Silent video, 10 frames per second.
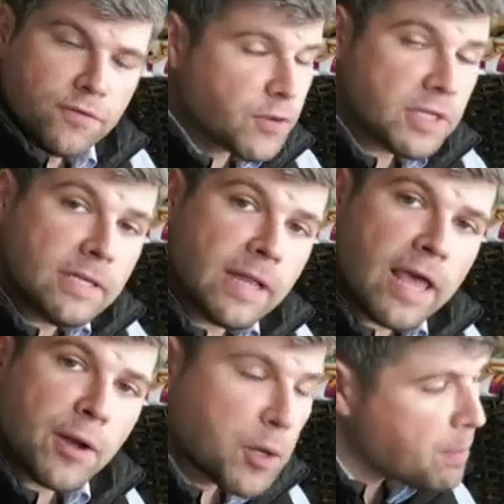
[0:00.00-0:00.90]
For
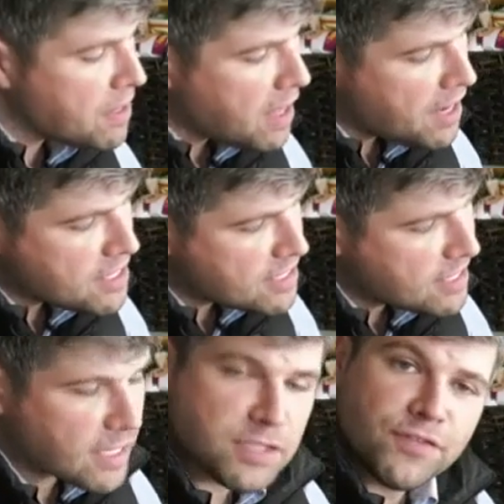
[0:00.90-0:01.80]
Eli Herman and his
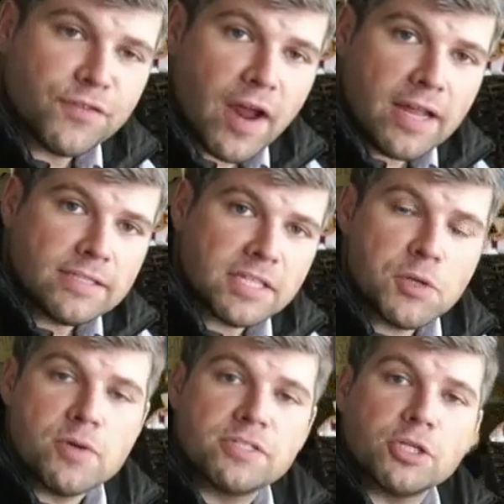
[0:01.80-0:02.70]
six friends,
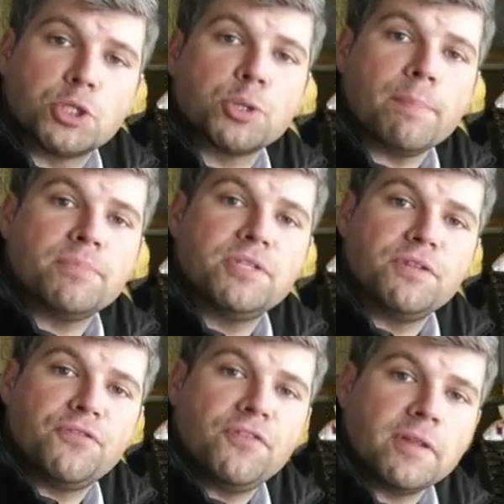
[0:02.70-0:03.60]
it was a trip to
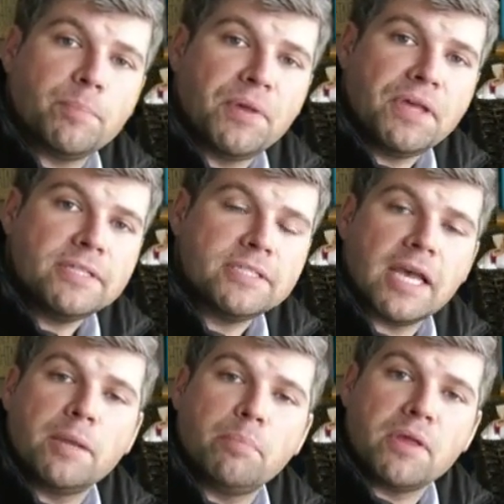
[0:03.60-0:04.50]
the Philippines
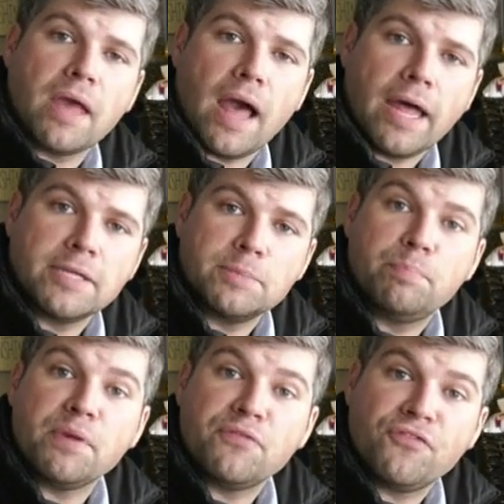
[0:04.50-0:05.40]
and beyond
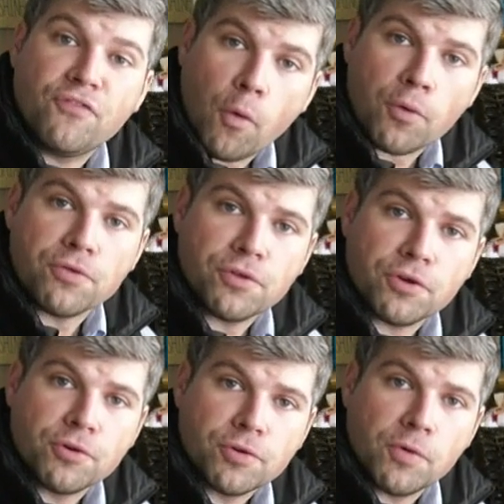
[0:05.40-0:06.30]
before the
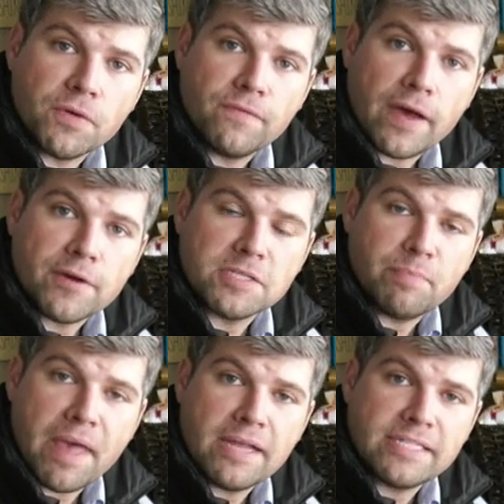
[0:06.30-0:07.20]

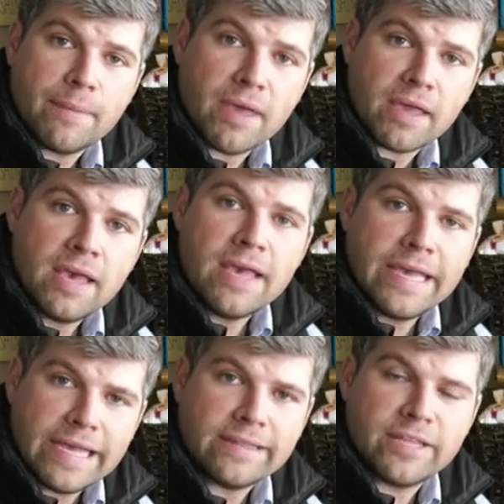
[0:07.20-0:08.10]
coronavirus pandemic
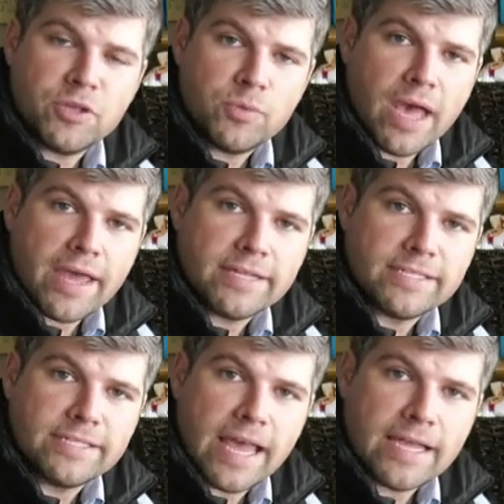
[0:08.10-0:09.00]
hit the United
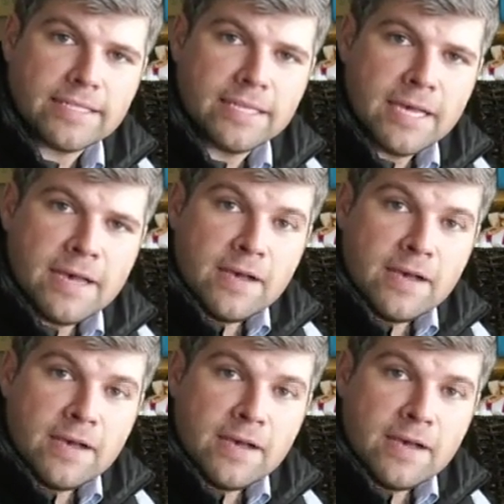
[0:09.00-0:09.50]
States.